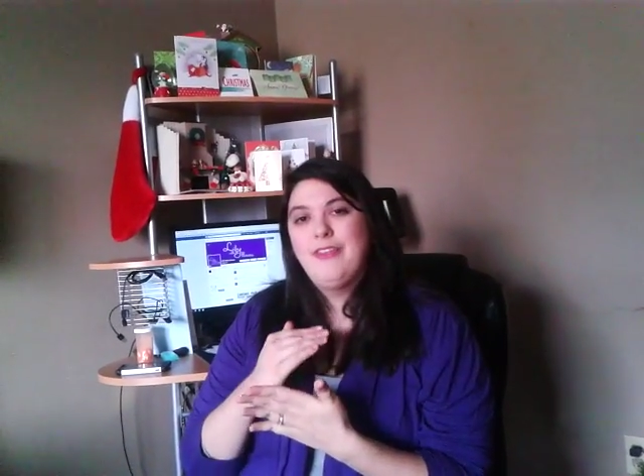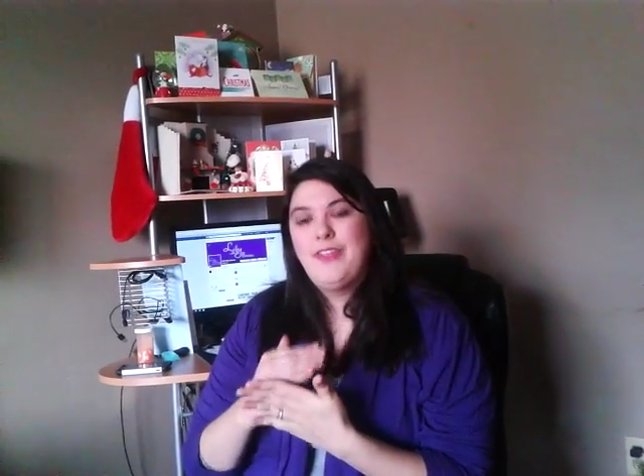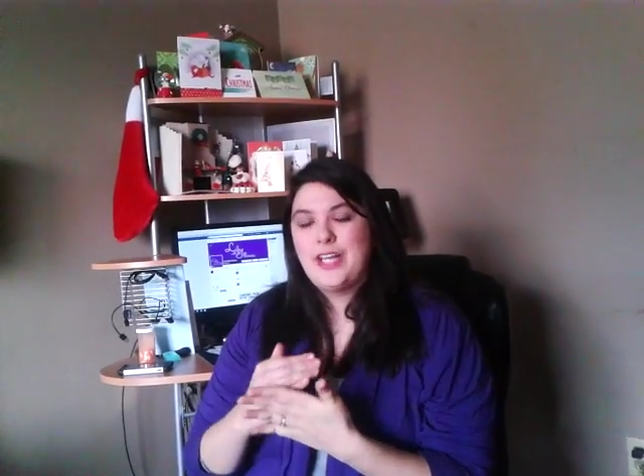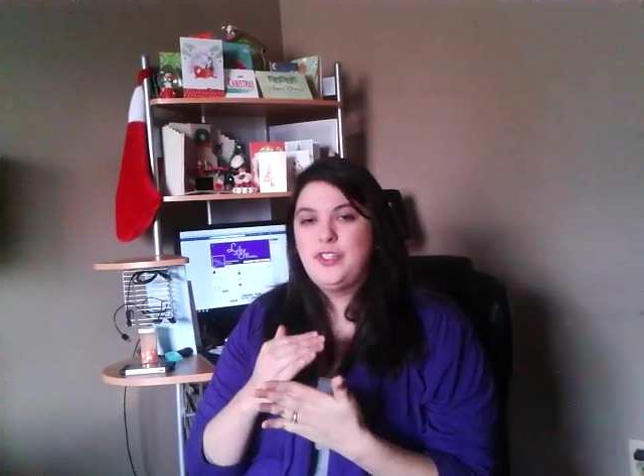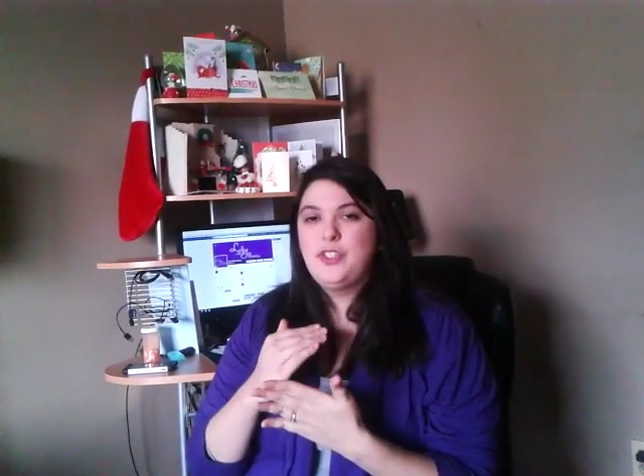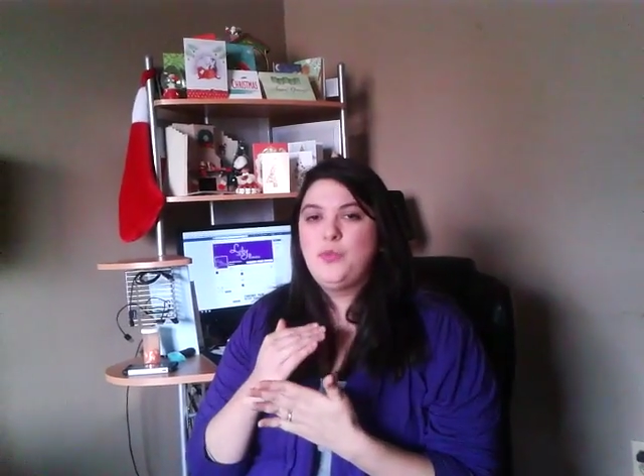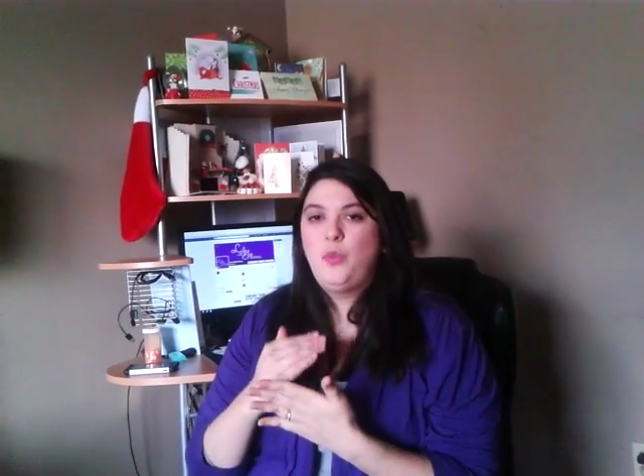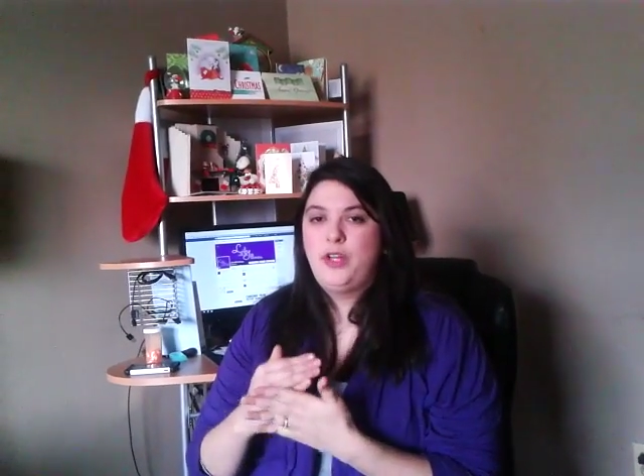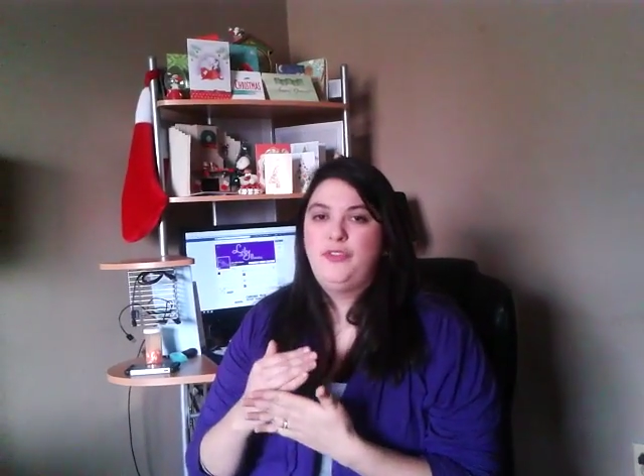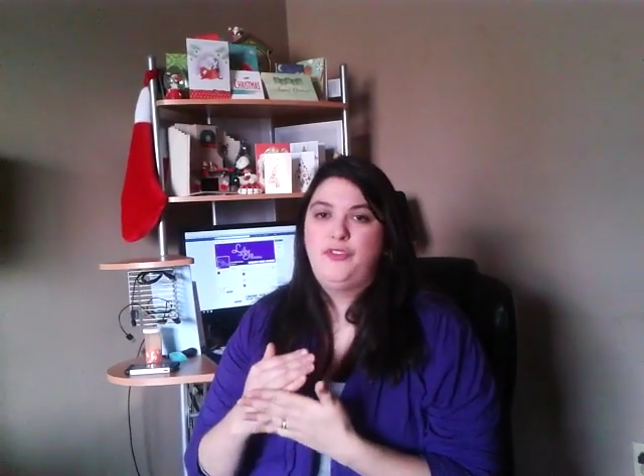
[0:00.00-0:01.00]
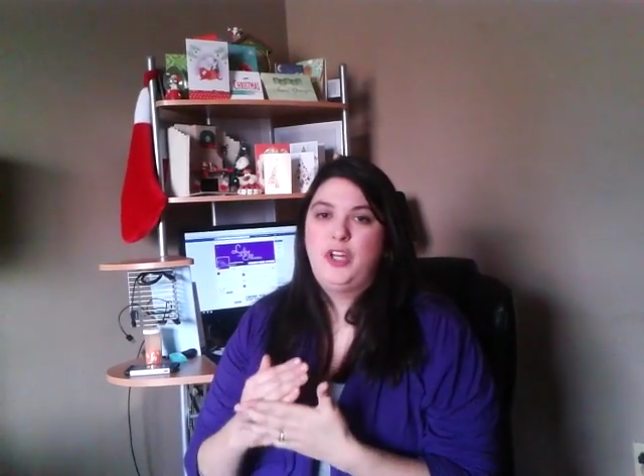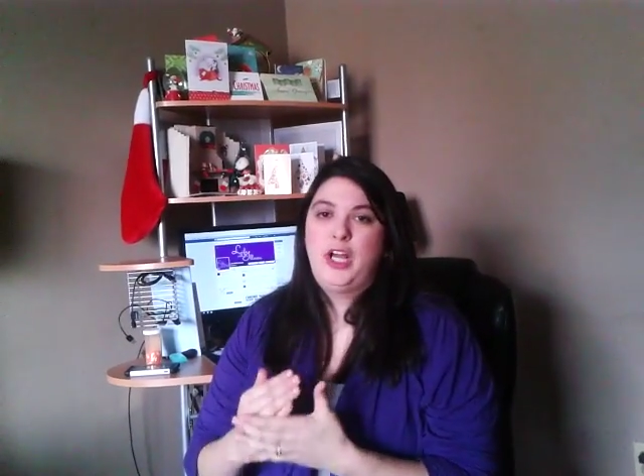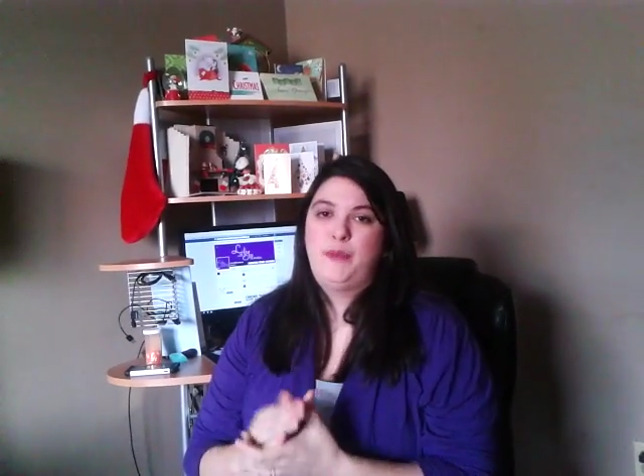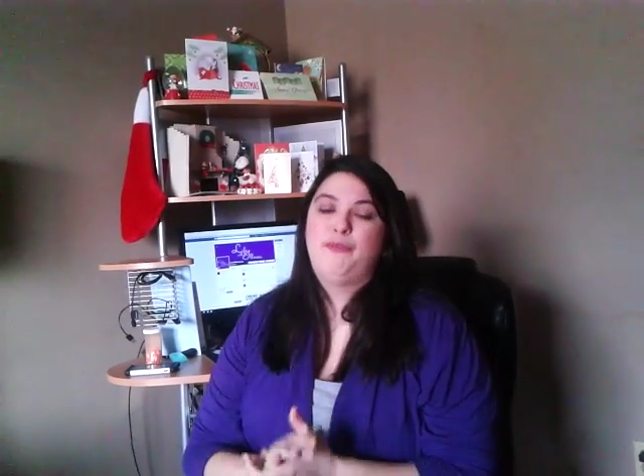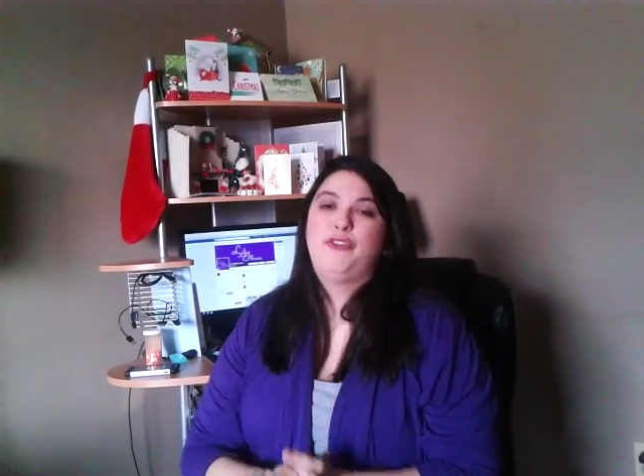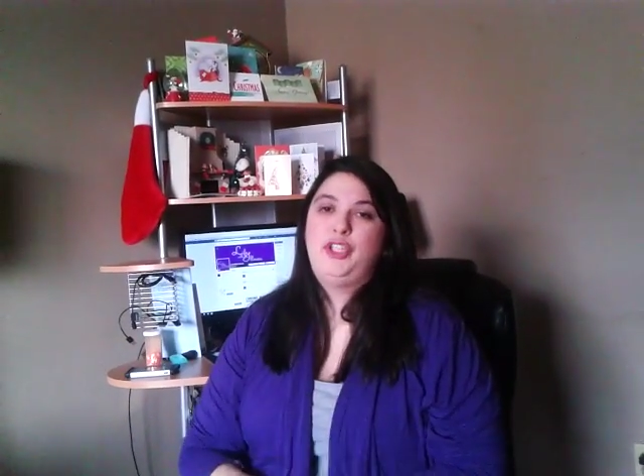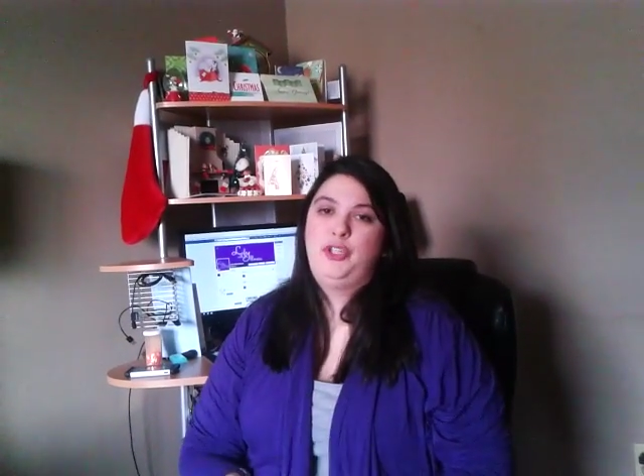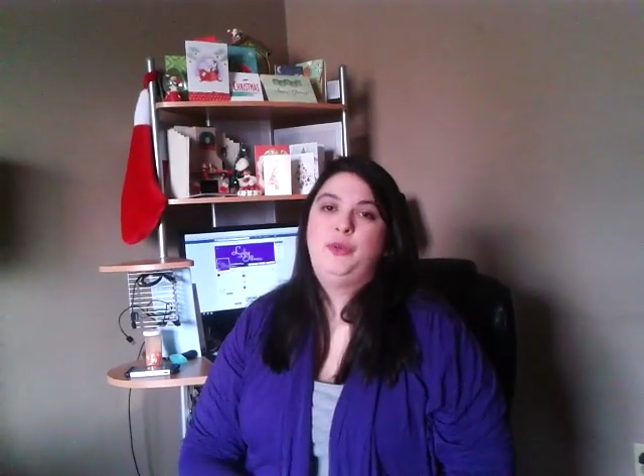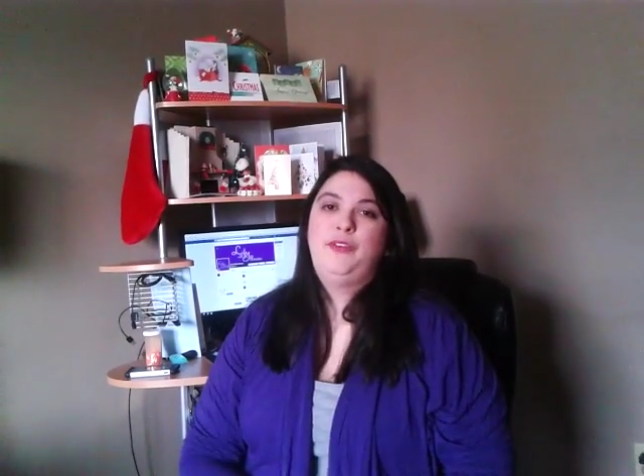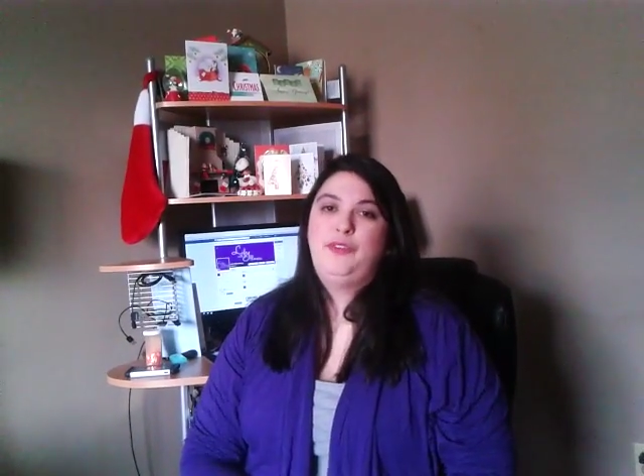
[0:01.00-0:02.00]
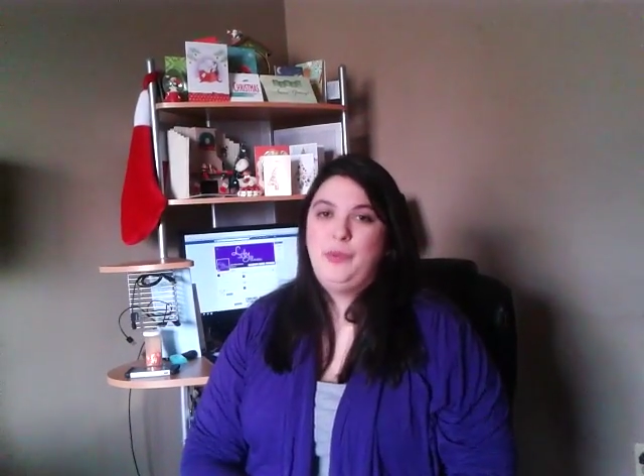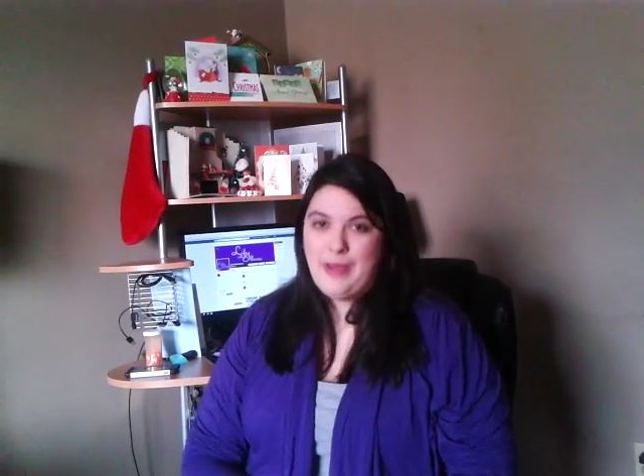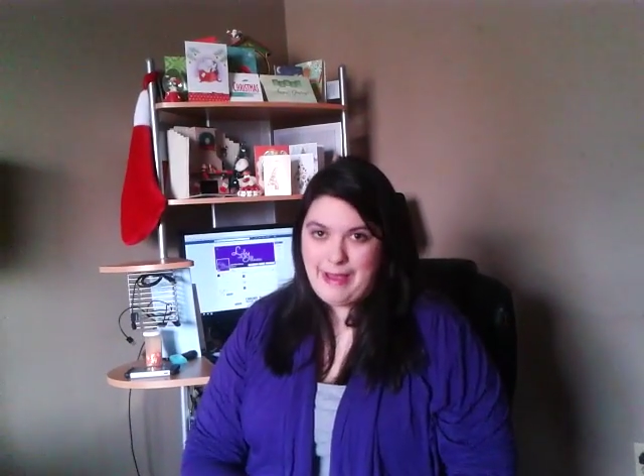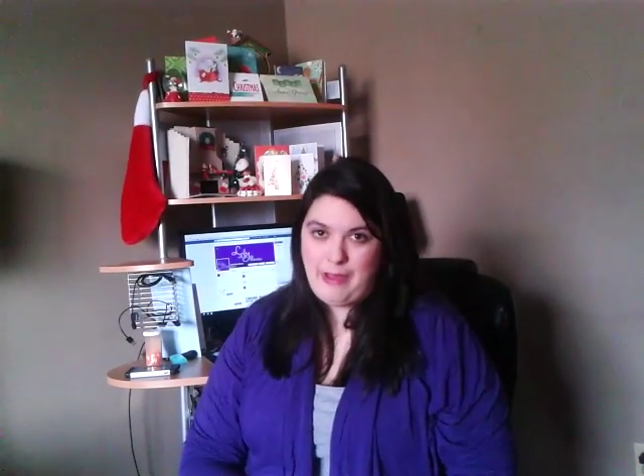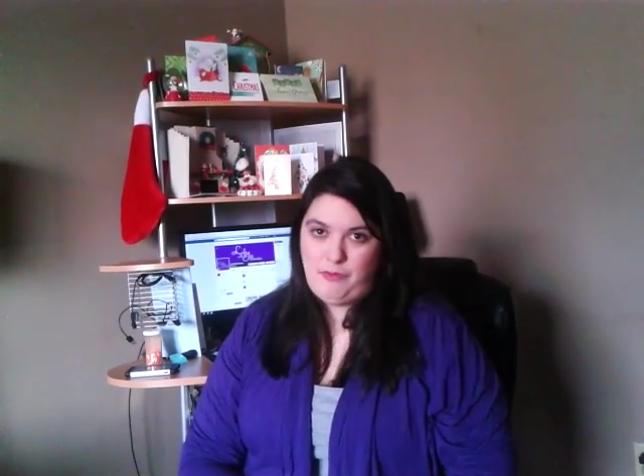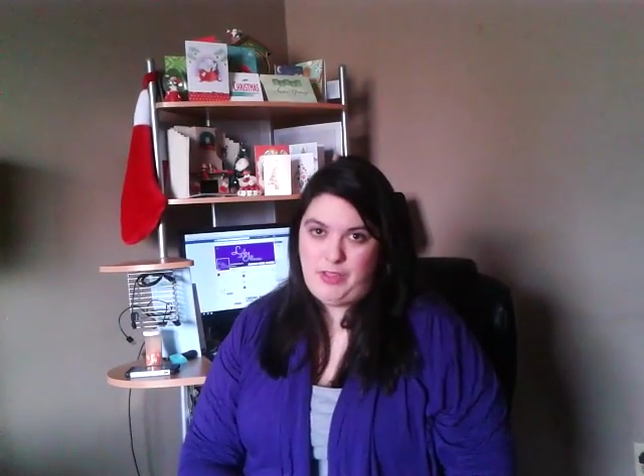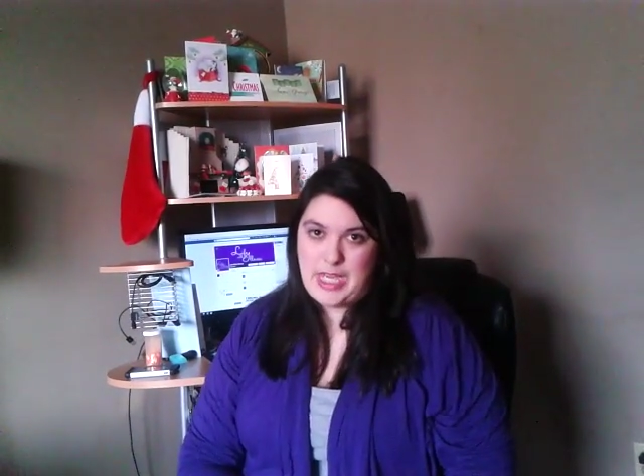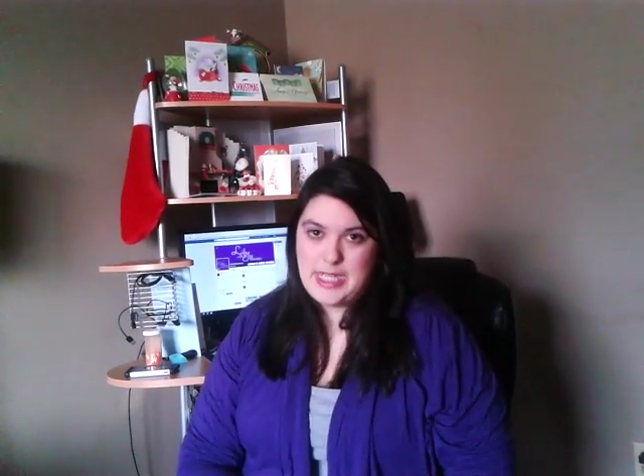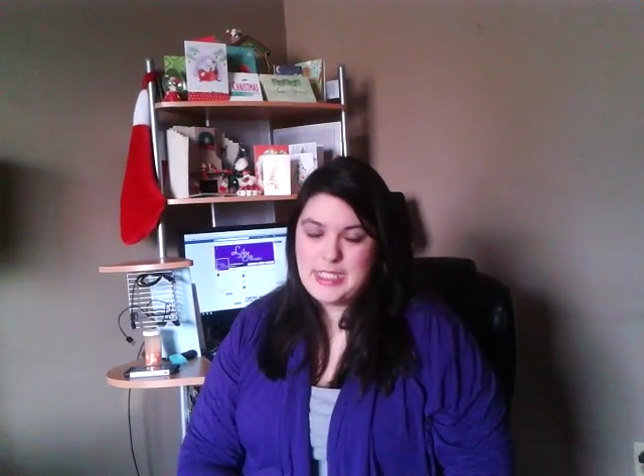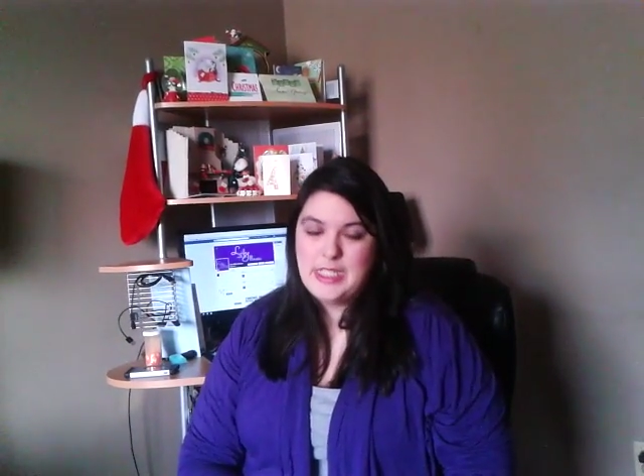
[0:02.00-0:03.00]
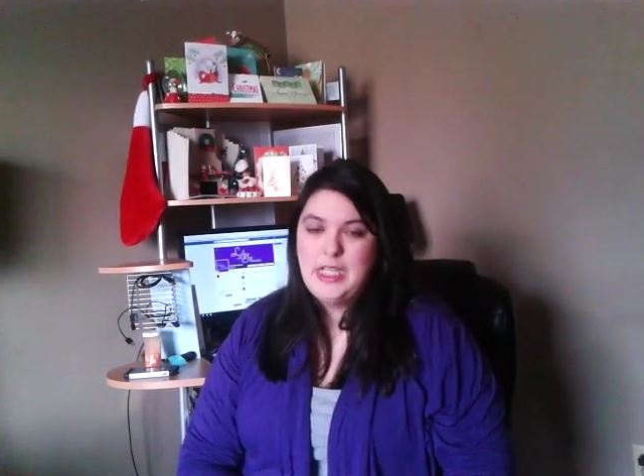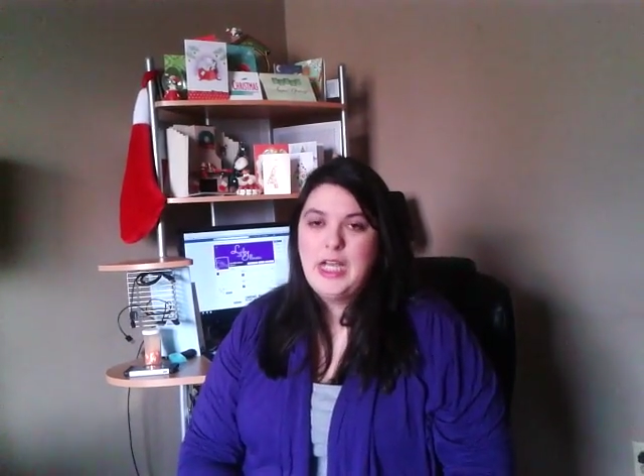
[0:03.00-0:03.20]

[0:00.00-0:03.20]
that's just one foot up for you if you have that.